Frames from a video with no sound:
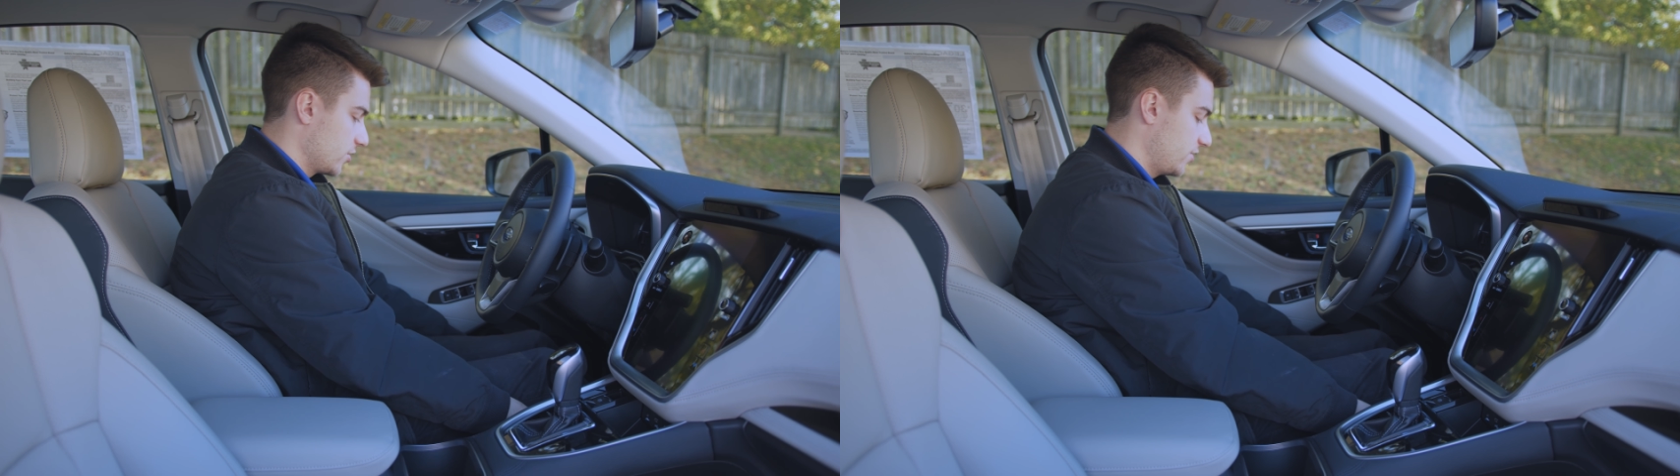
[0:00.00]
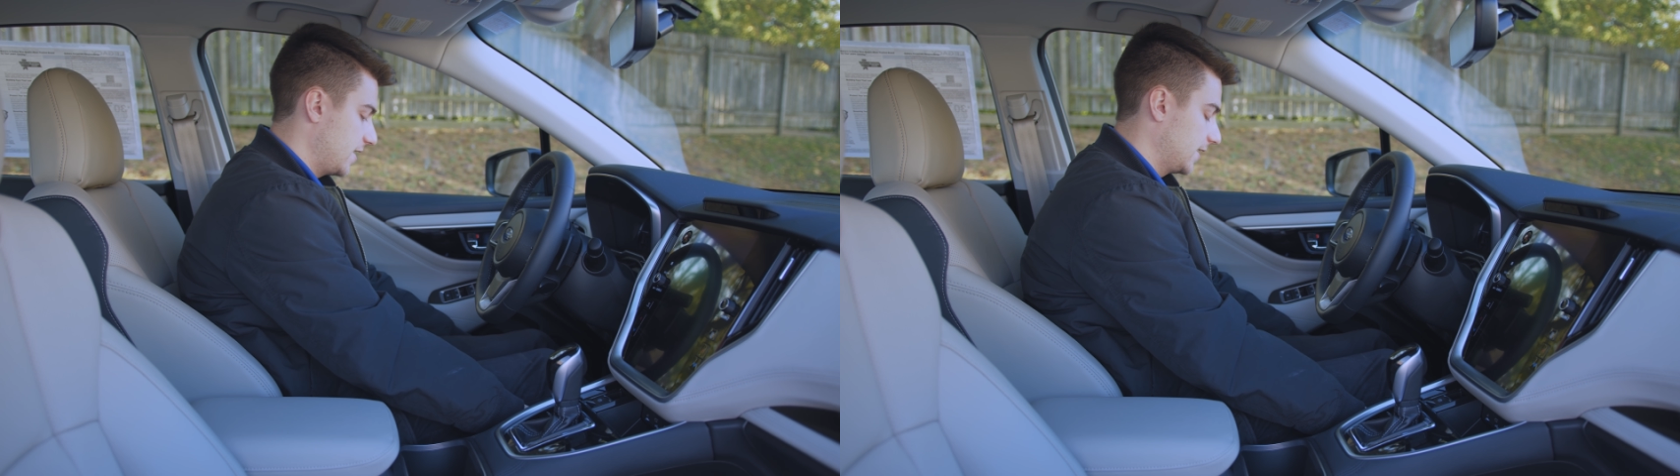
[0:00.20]

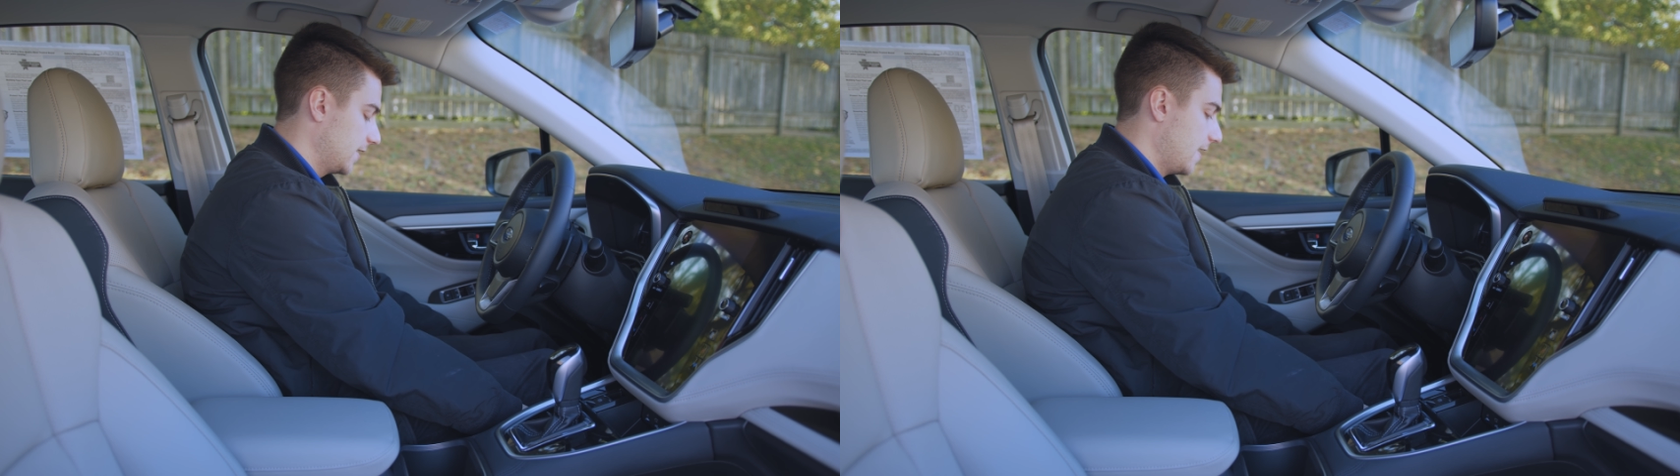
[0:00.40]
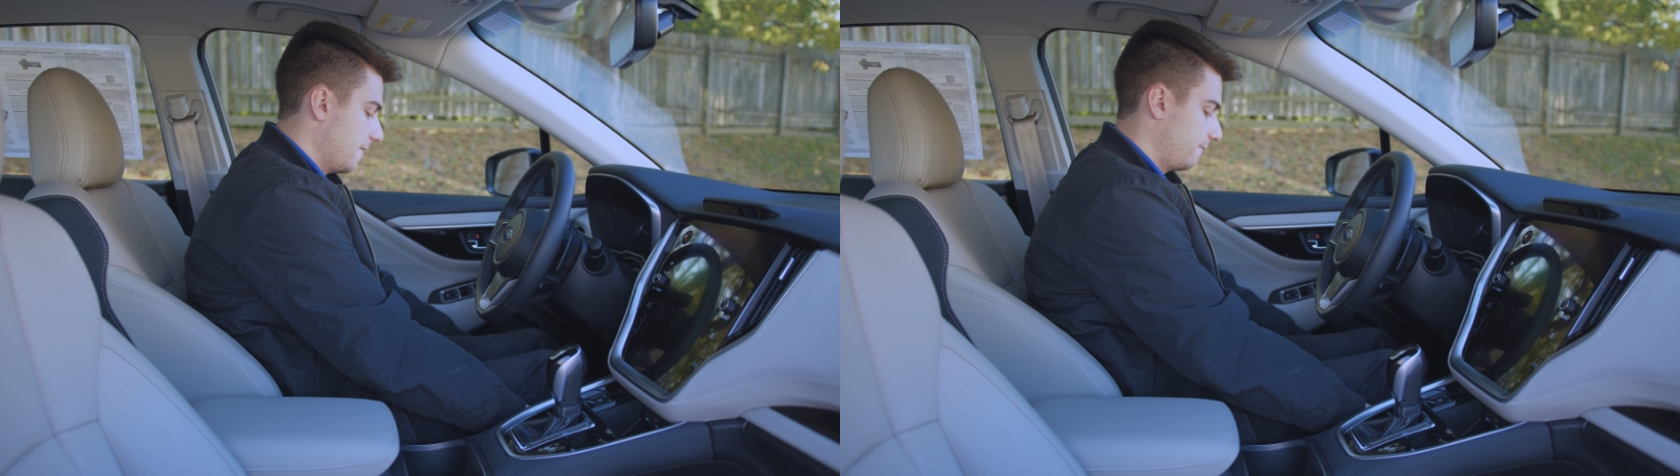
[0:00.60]
thing
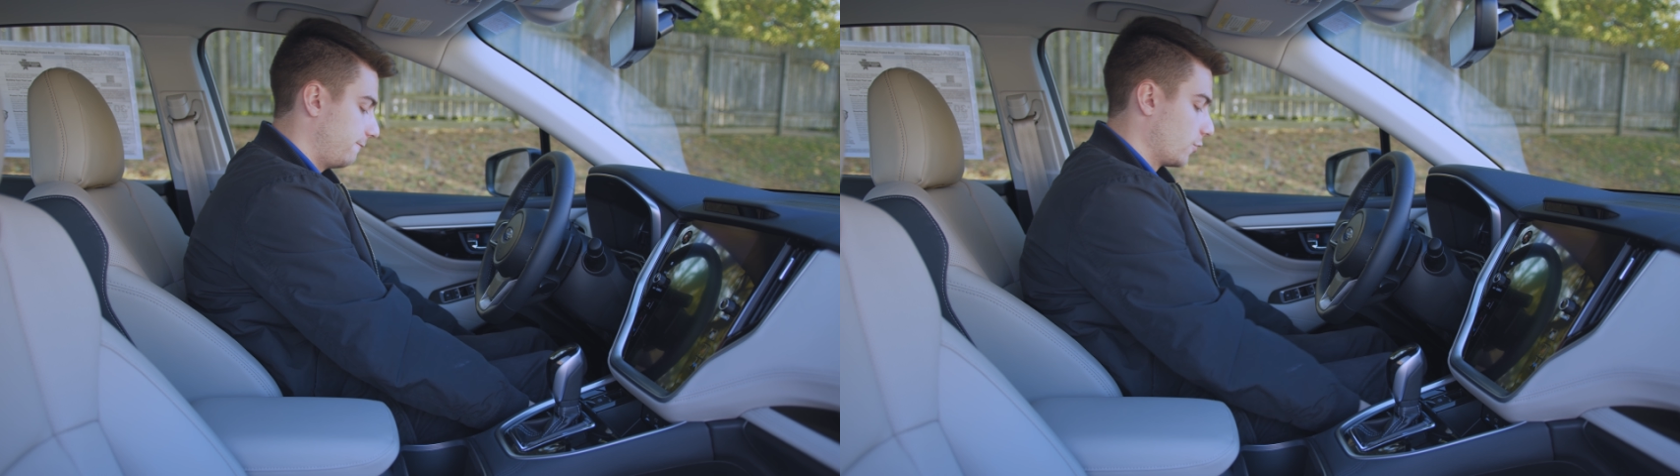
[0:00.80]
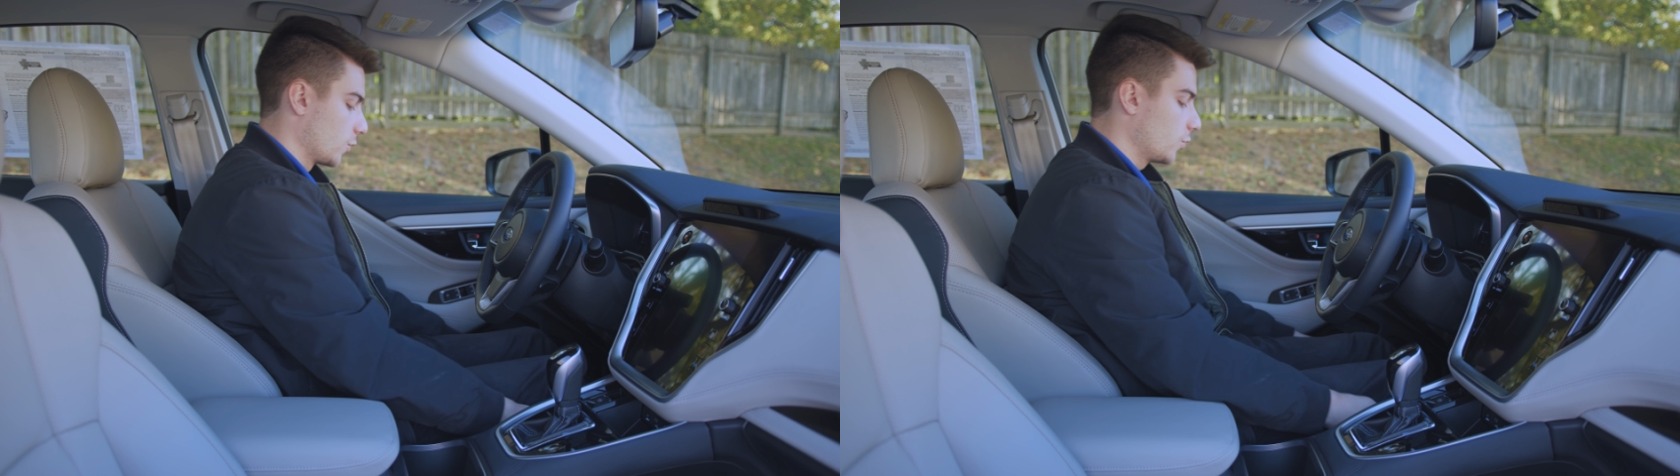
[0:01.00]

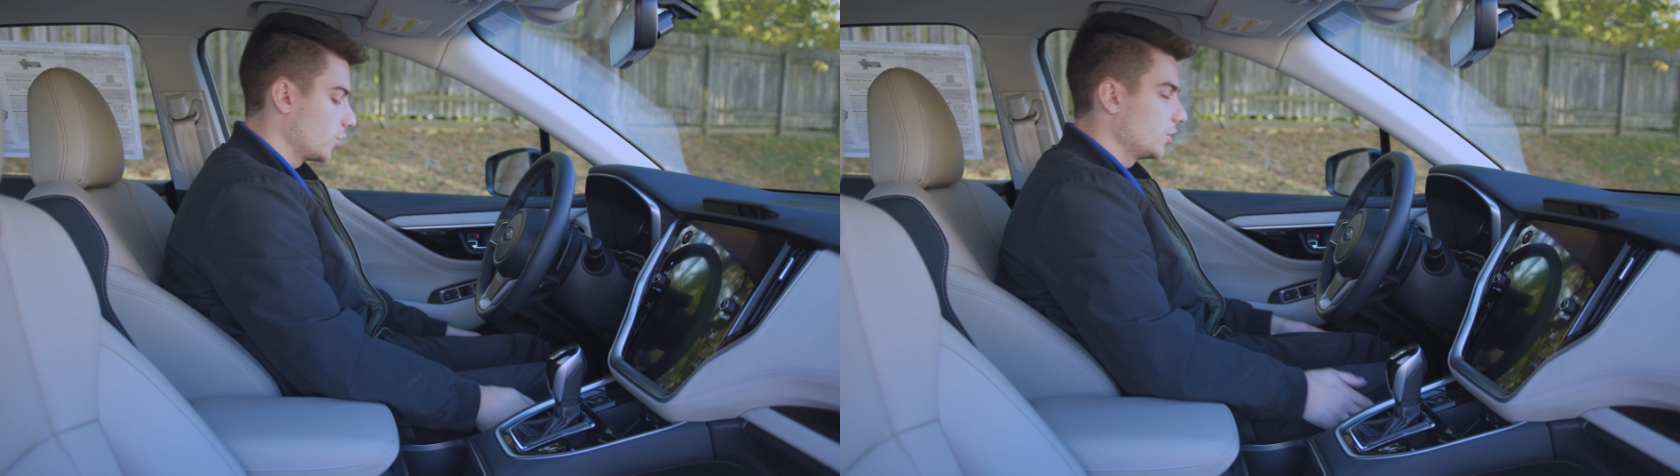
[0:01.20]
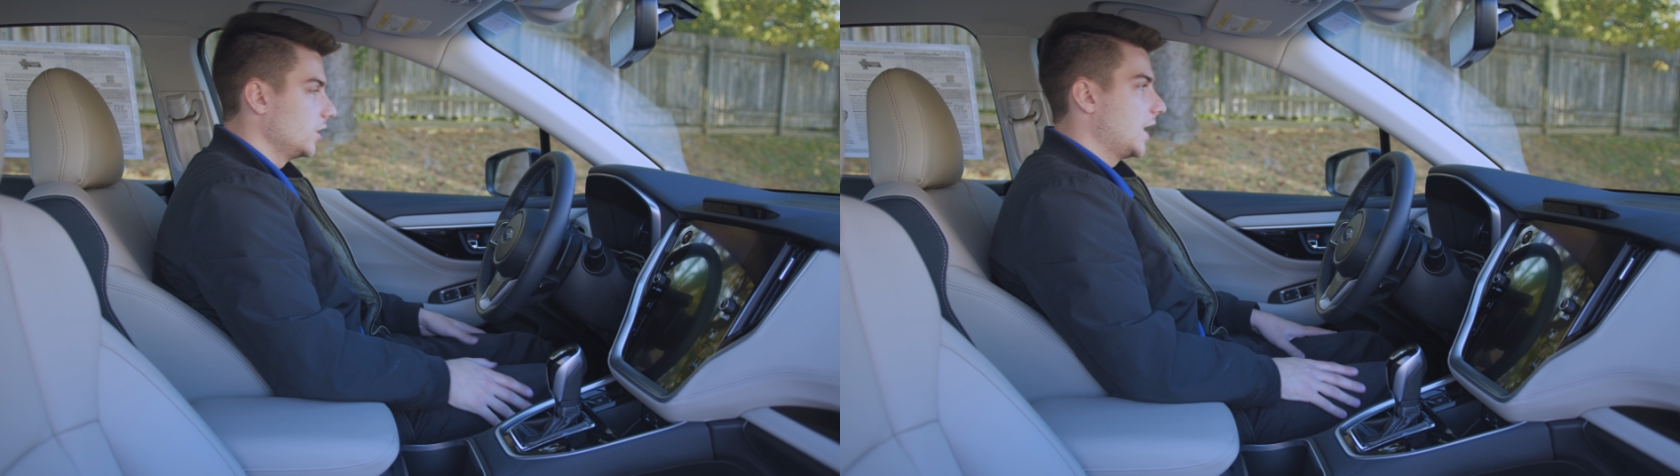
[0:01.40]
forward,